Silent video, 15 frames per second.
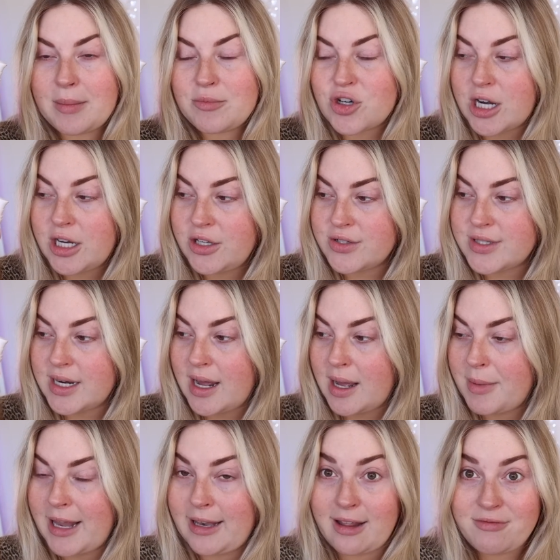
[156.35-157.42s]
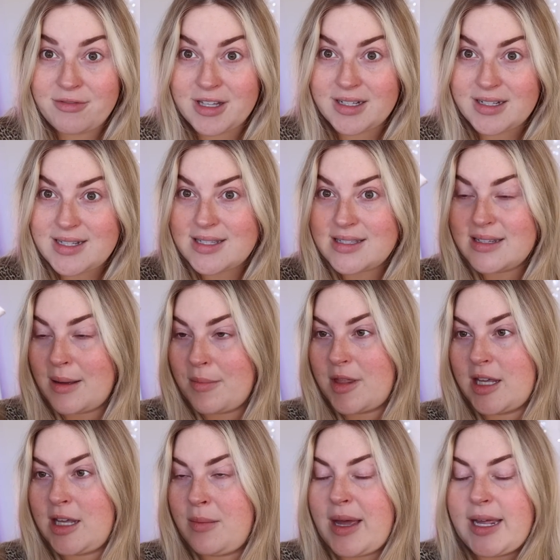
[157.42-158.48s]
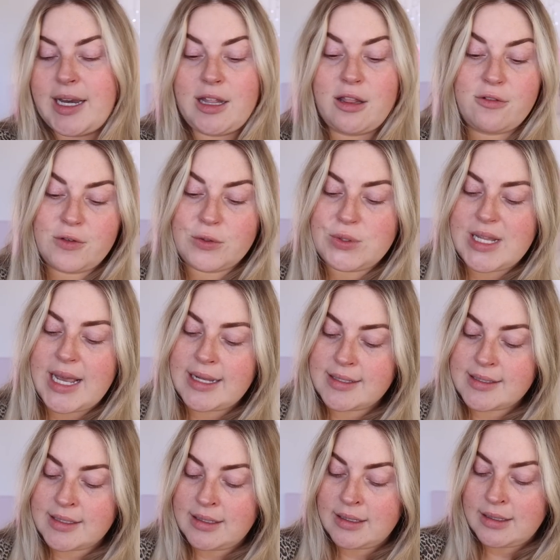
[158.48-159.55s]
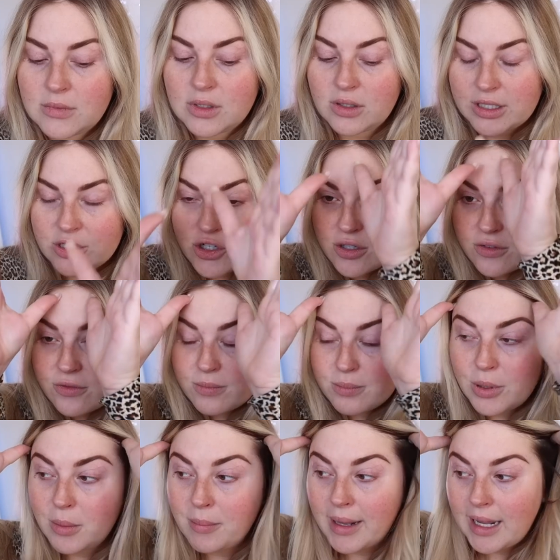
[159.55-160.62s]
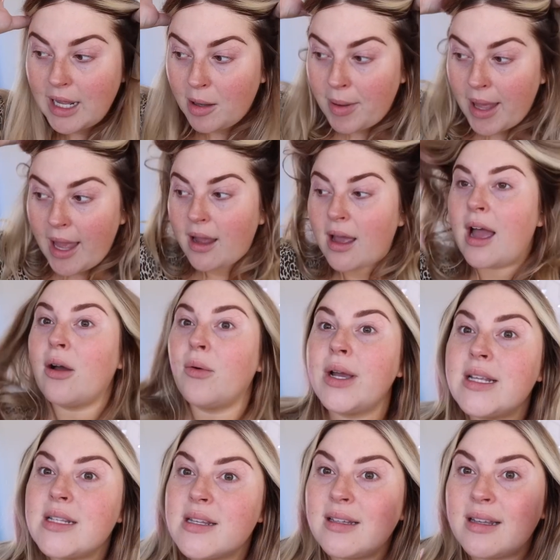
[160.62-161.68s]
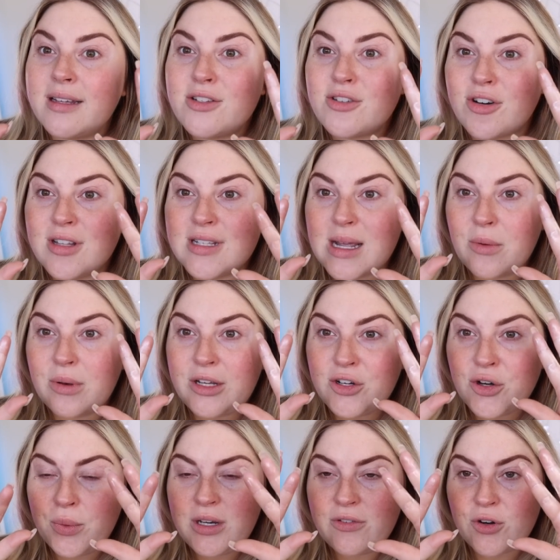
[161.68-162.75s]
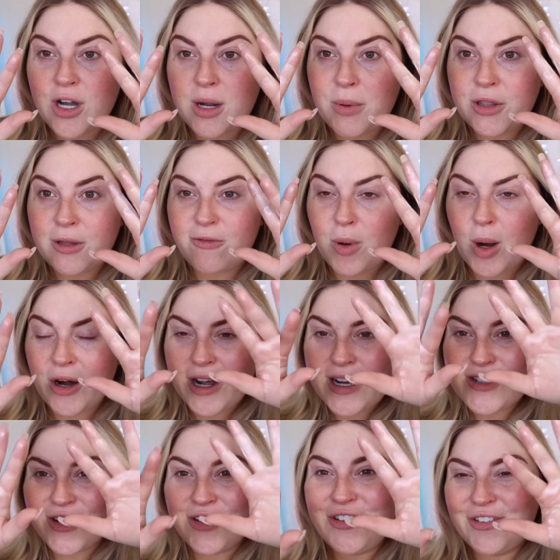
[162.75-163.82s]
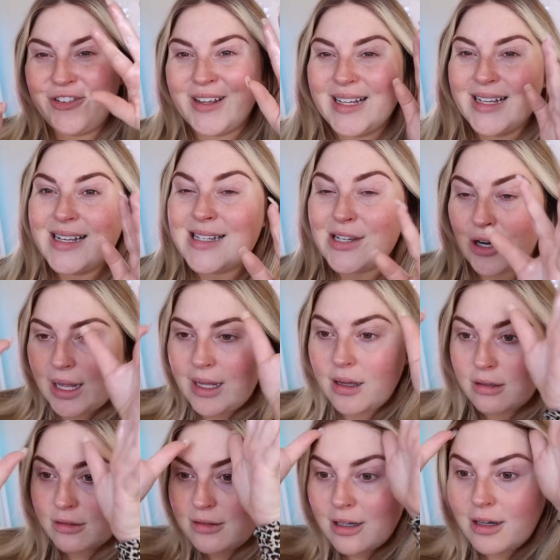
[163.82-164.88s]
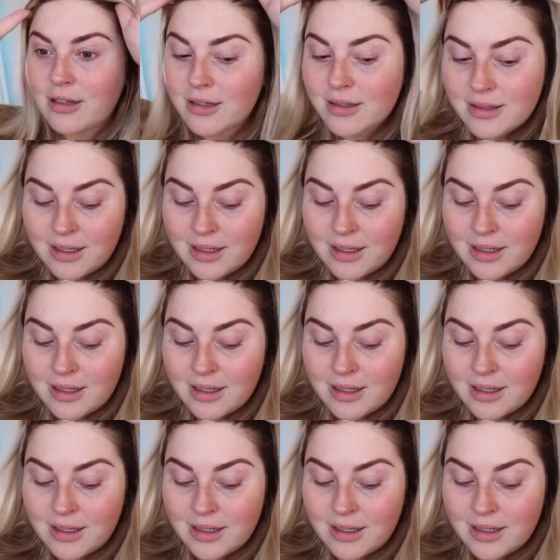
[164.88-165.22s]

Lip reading: I'm trying to use it up. I love this. I'm thinking about getting the full size. Oh, I should have put my hair back. I always like screw this up. You know when you've already put the product on your fingers and you're like, oh God.